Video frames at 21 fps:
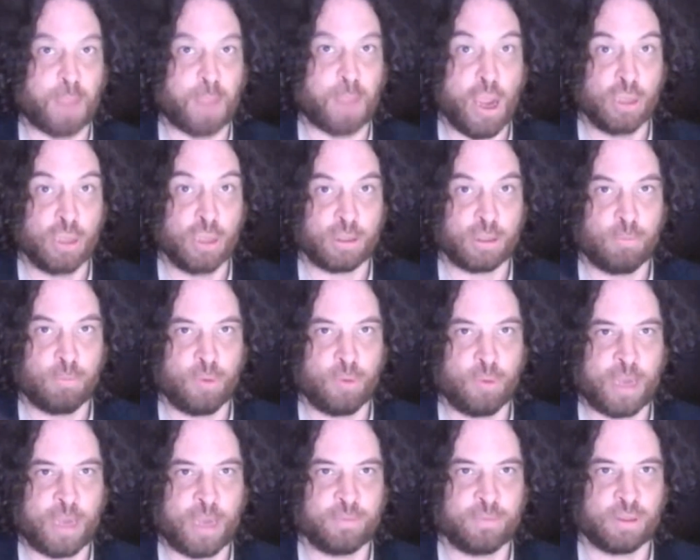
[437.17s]
person
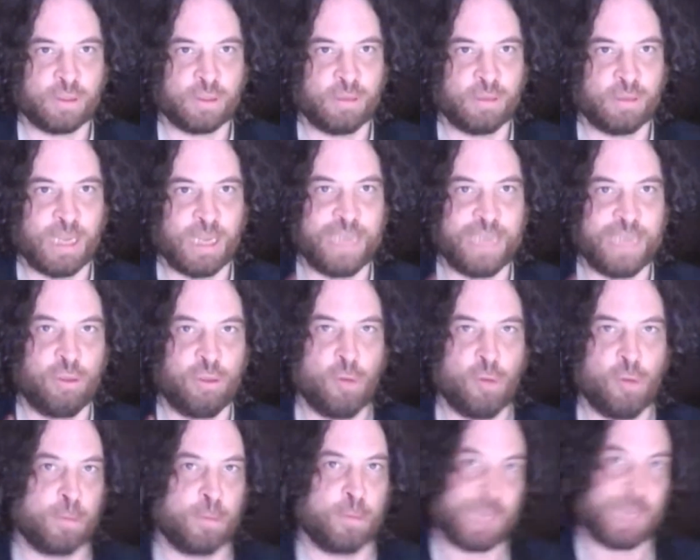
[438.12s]
would have
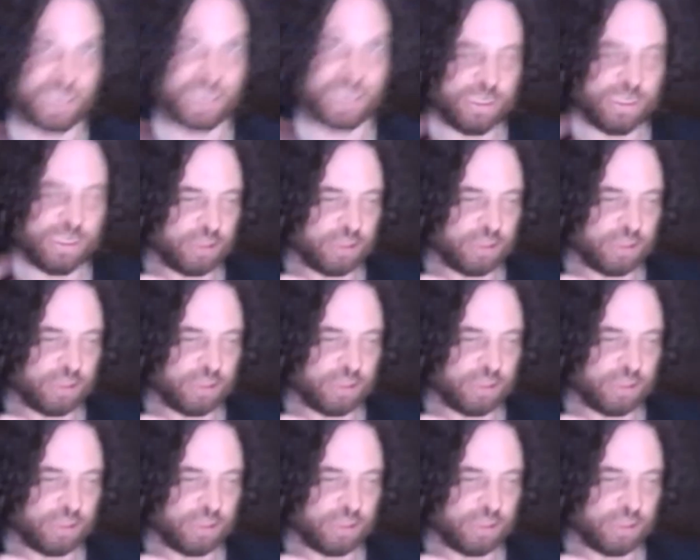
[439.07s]
in Europe, at